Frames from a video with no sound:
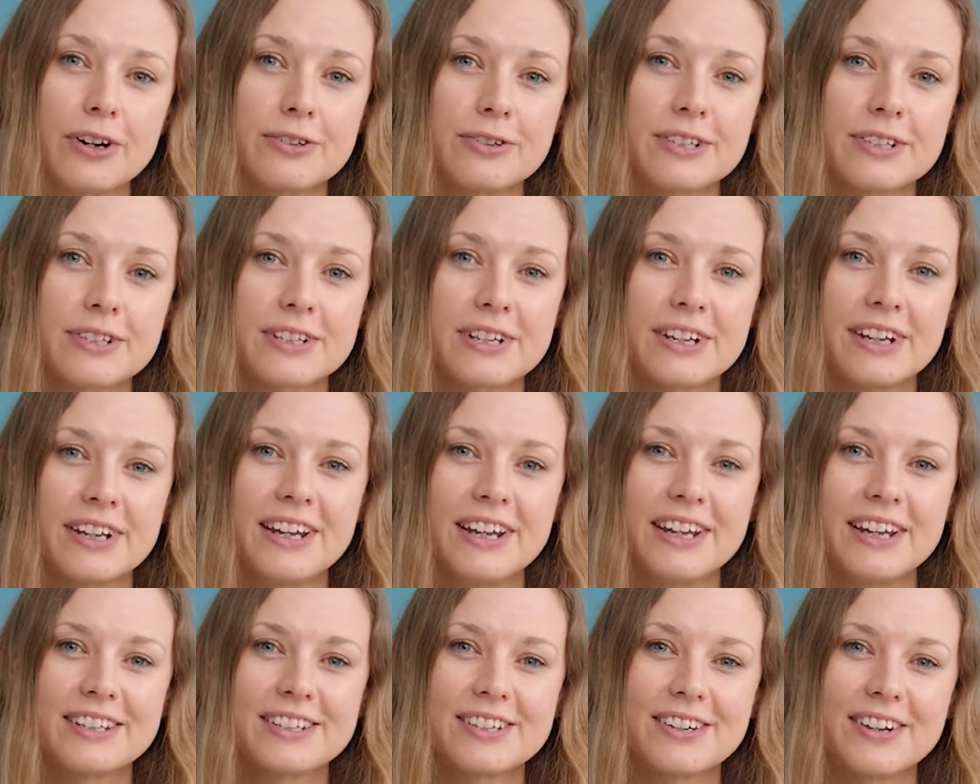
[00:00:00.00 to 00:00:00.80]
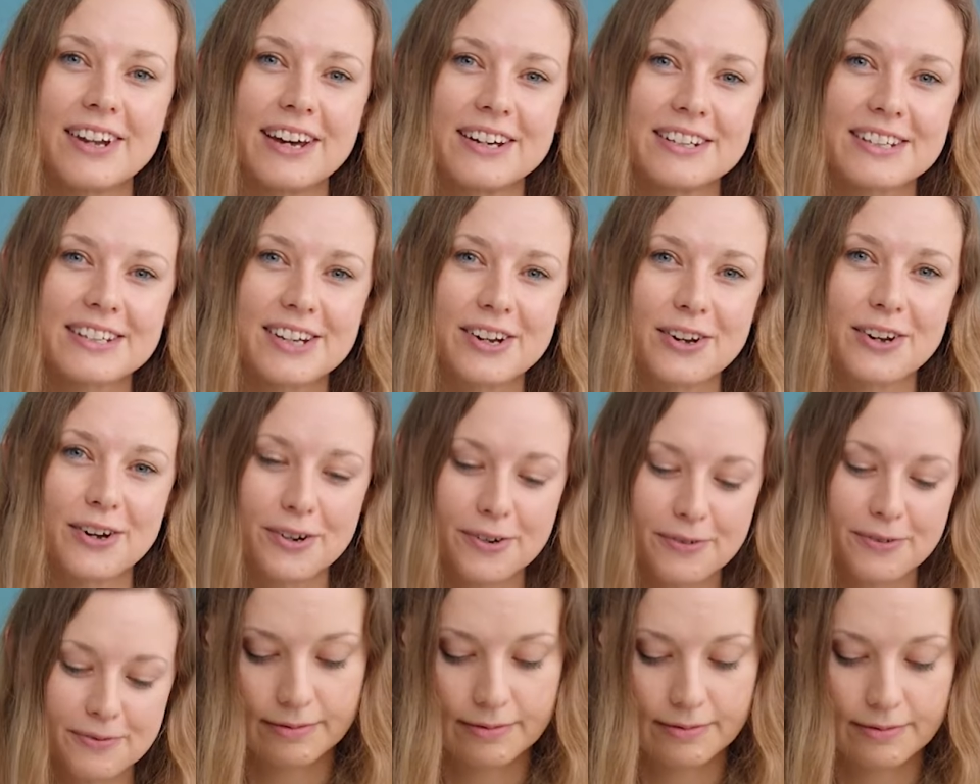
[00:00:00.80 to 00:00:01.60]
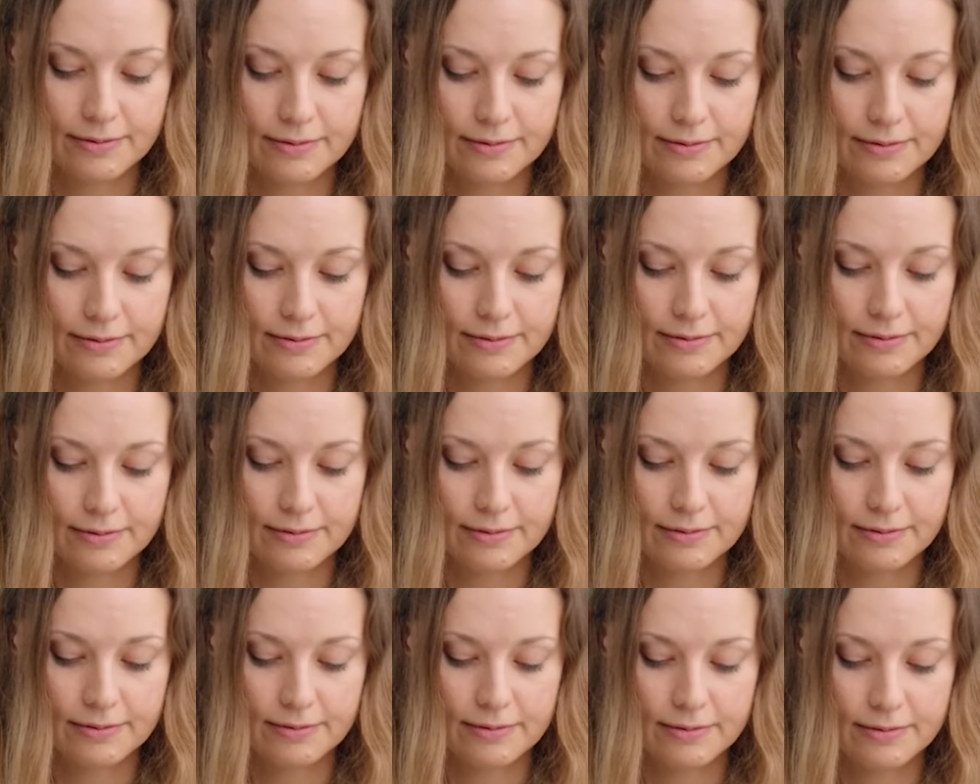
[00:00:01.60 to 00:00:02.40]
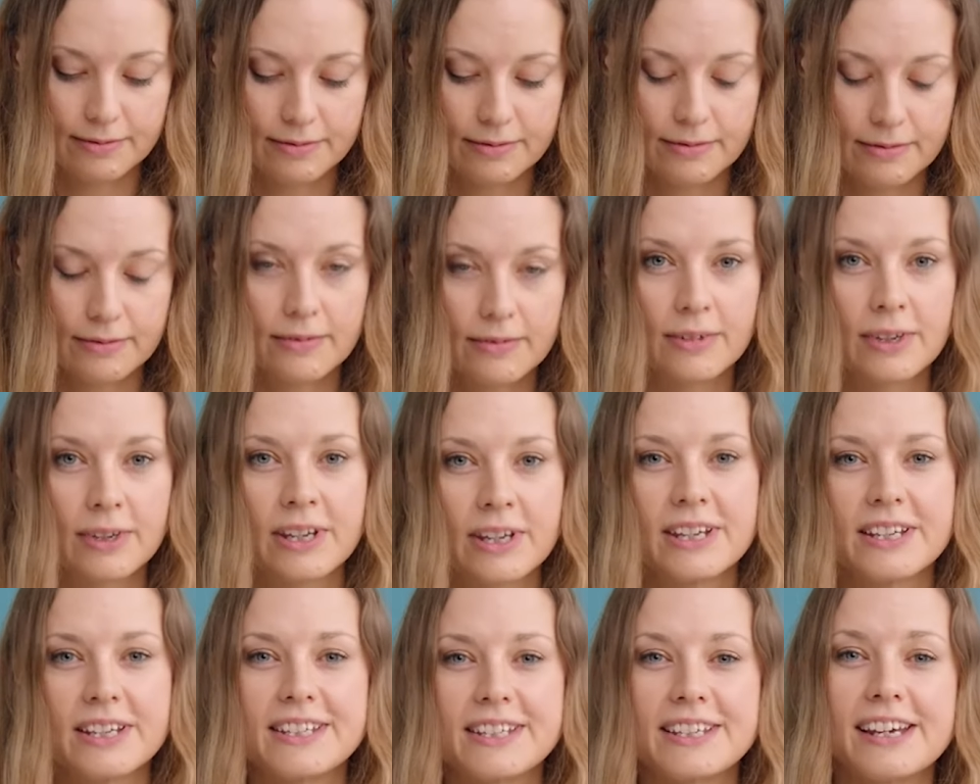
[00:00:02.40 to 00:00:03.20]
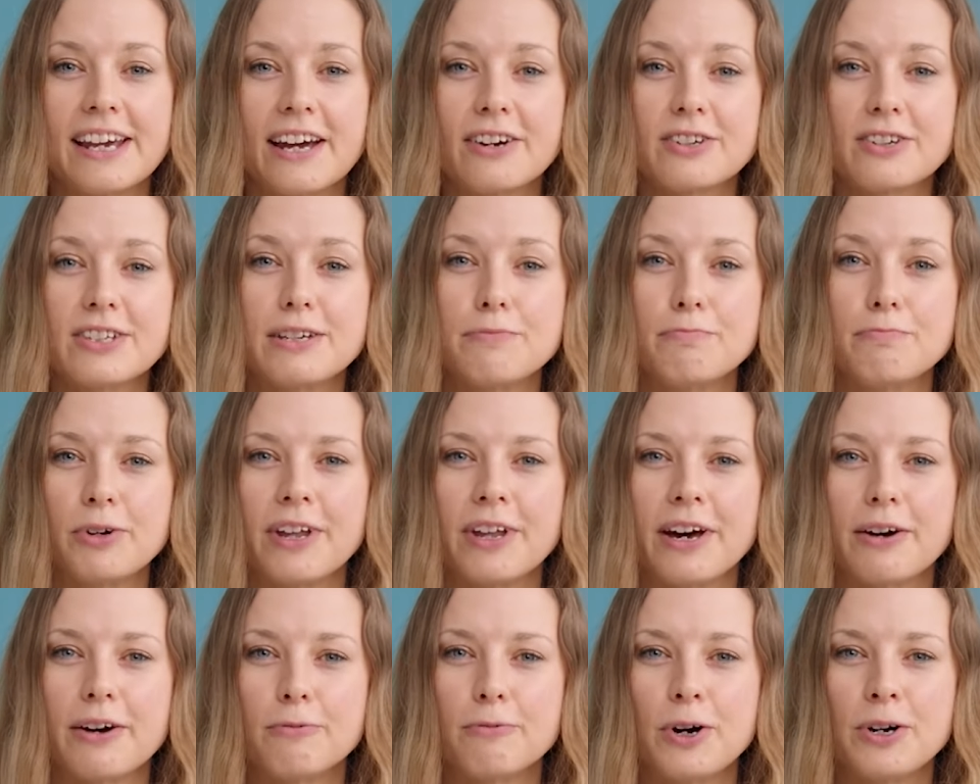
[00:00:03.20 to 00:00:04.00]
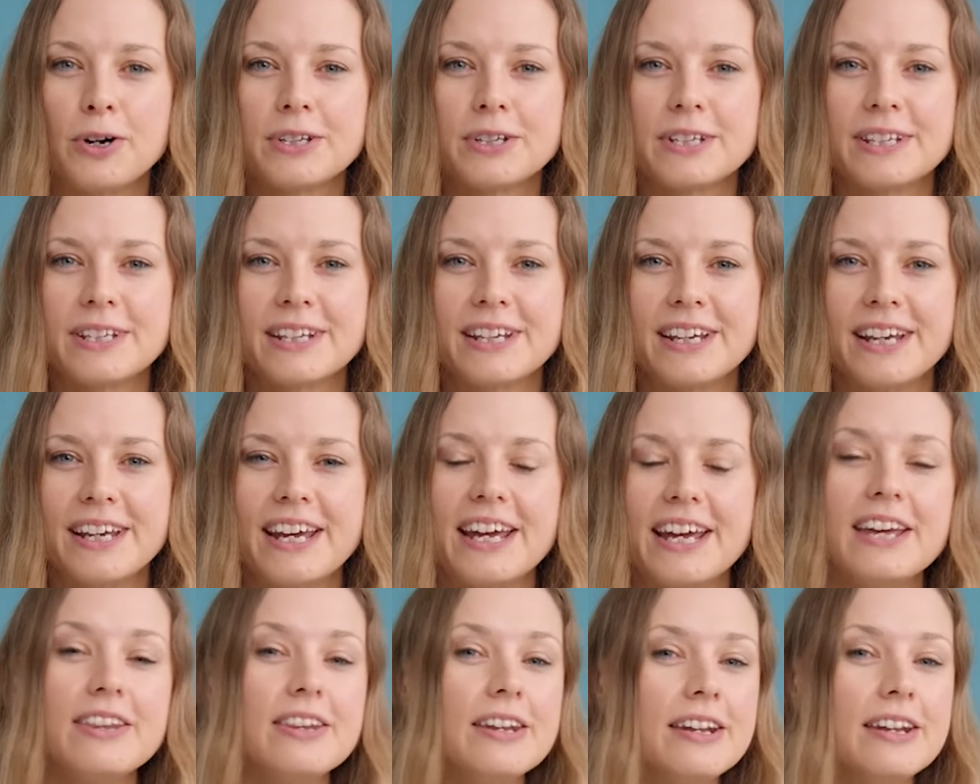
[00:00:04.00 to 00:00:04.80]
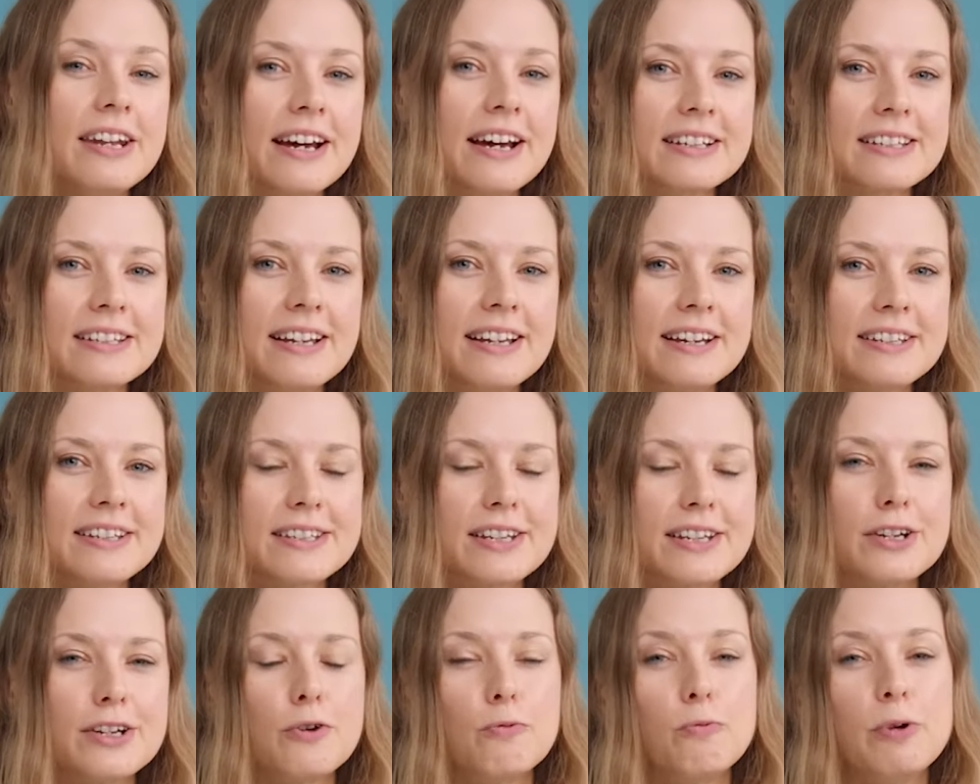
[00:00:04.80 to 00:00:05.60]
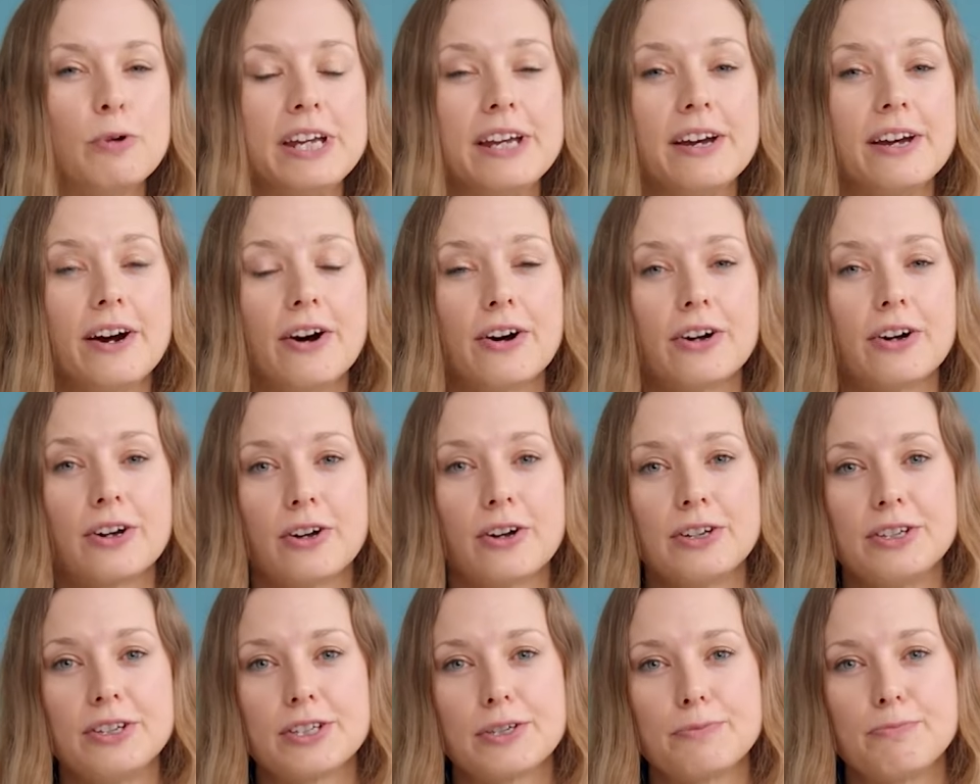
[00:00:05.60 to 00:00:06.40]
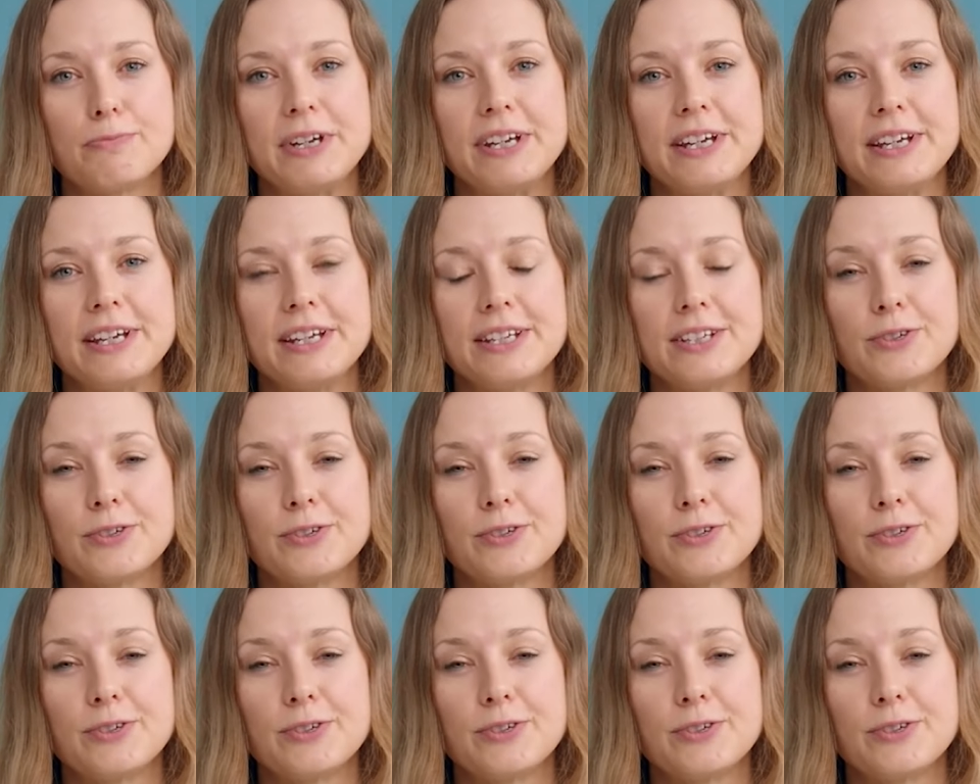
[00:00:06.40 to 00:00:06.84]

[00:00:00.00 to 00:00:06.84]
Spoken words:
getting used to just talking to the camera, and getting used to the direction from both Sara and